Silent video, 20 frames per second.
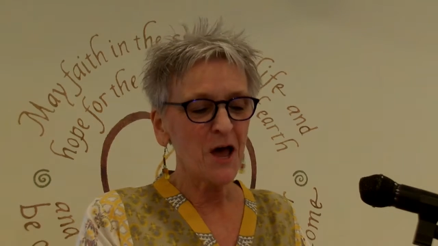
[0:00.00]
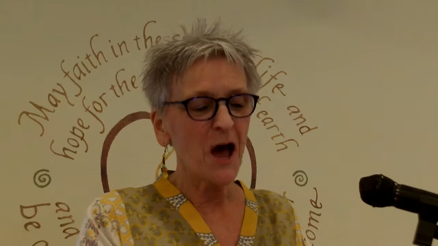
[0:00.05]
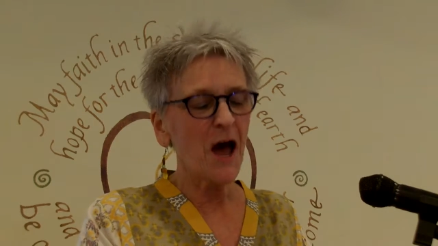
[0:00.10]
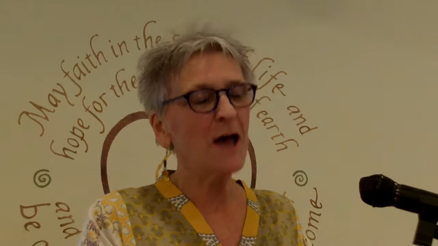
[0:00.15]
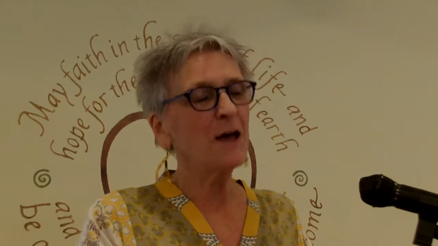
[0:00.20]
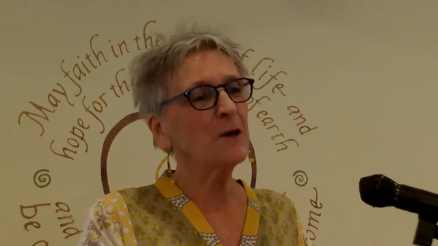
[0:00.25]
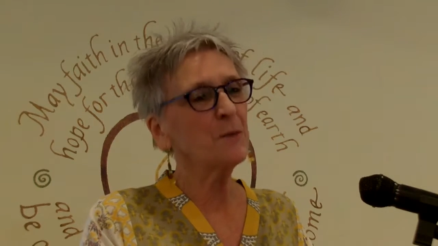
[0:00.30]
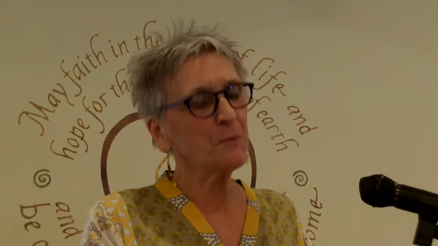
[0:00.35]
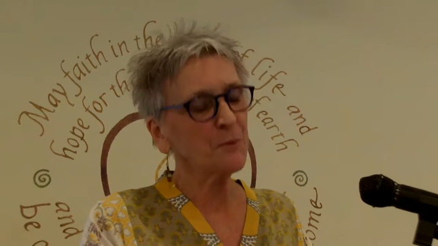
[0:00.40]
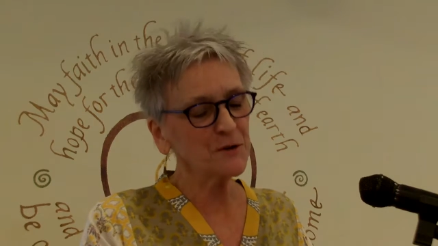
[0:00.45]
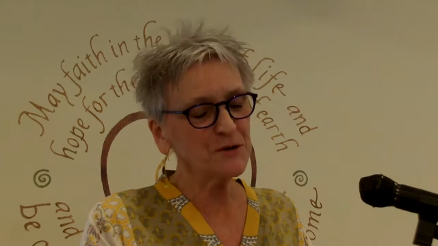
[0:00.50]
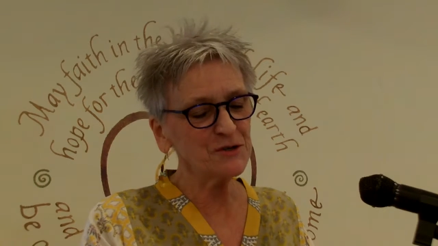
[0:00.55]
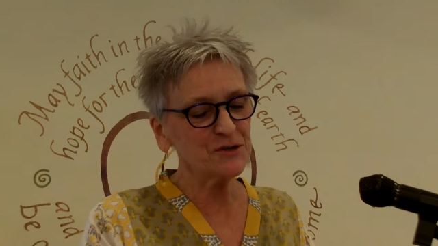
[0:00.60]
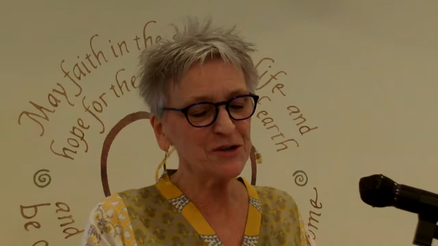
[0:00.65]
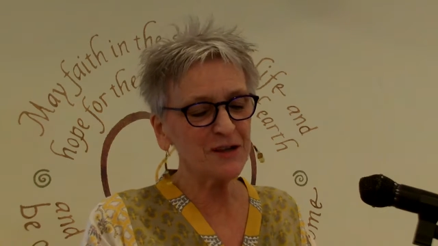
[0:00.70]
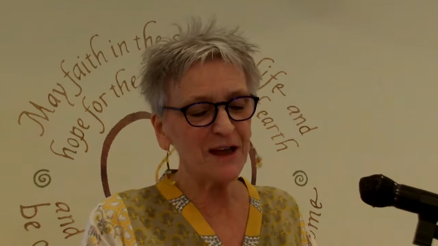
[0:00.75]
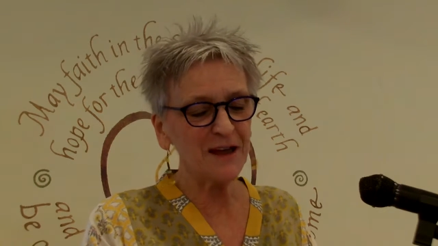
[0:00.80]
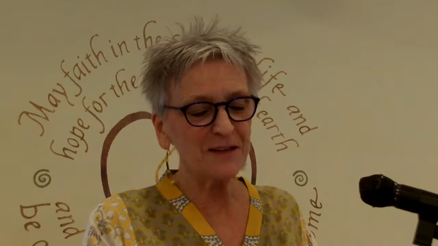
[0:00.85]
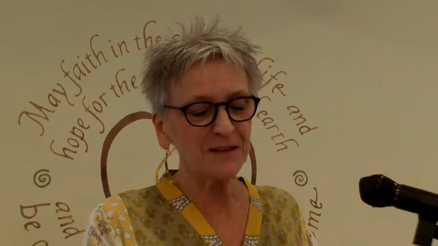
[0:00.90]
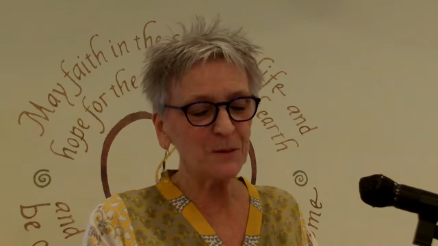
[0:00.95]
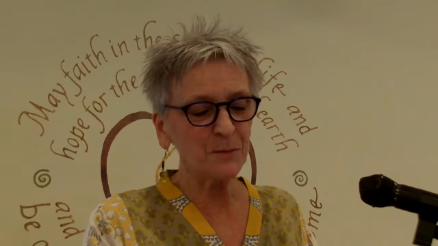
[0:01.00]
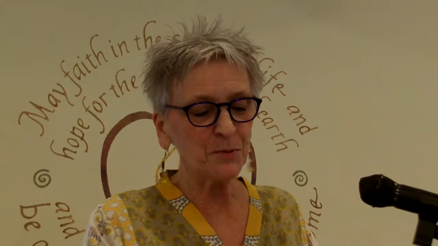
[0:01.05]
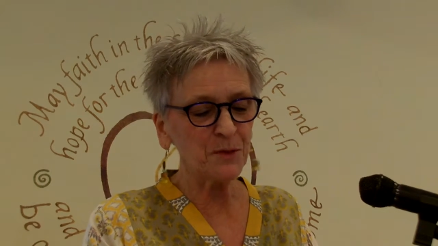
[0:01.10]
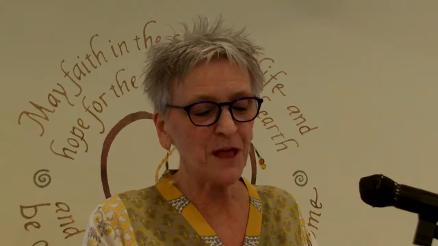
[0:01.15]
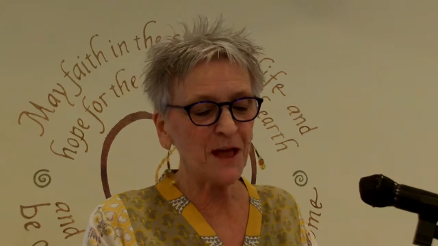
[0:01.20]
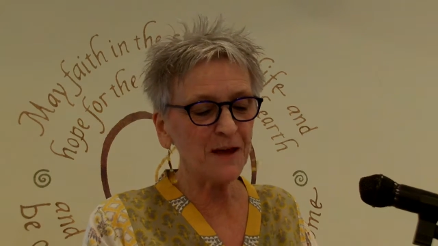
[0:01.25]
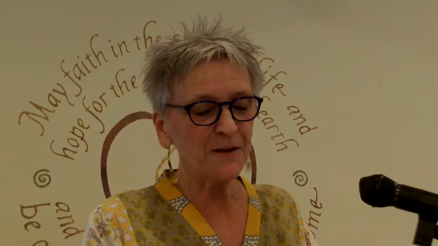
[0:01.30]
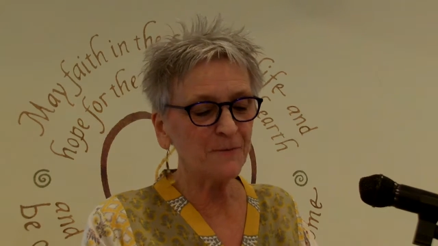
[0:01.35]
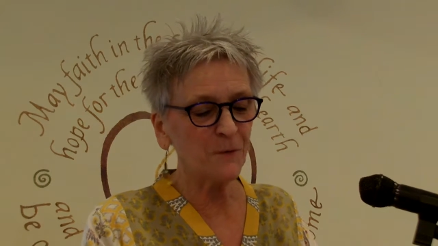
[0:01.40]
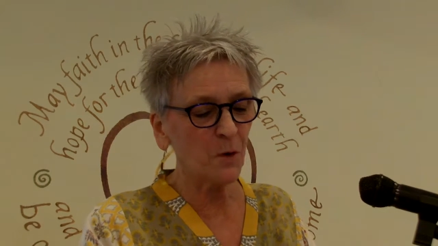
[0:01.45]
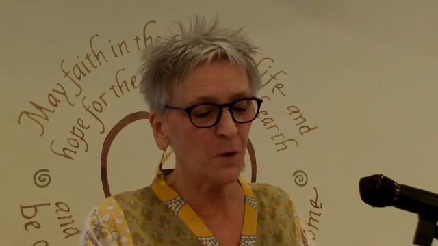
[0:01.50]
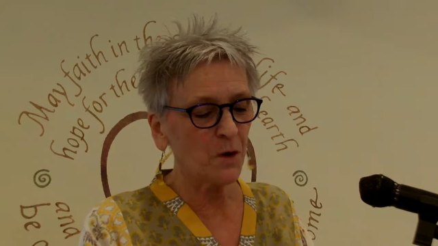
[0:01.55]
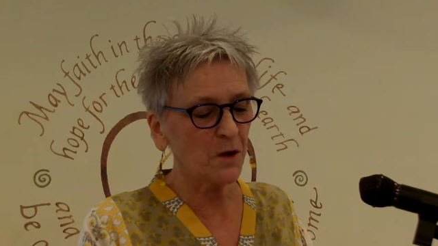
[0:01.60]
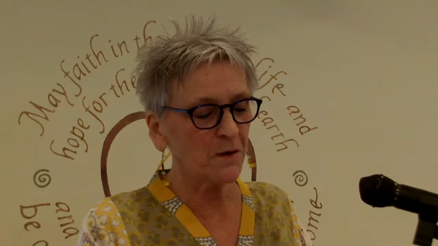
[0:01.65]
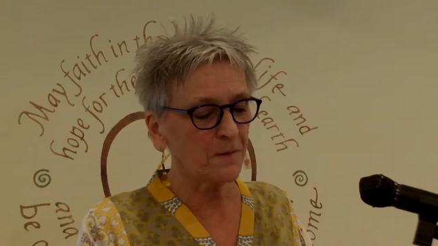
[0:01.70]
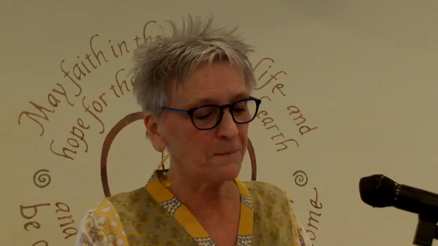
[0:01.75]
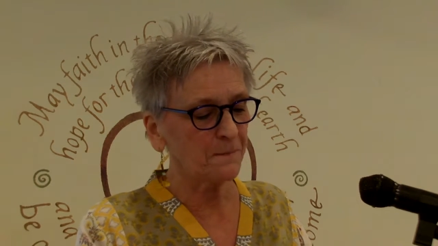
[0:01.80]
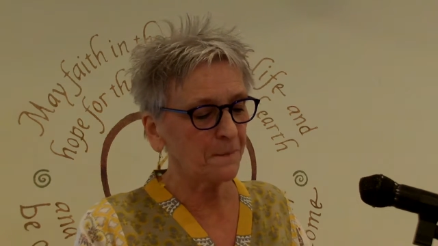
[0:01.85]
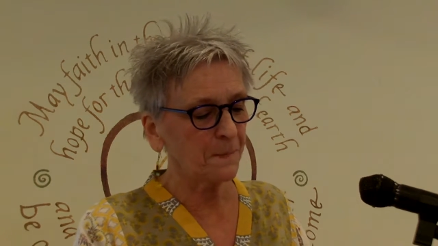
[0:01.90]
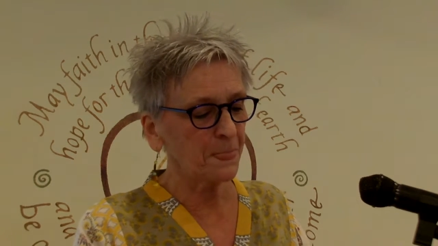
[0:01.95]
I appreciate the plight of
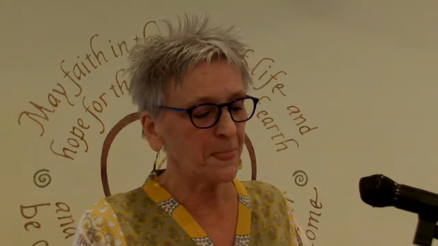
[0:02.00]
all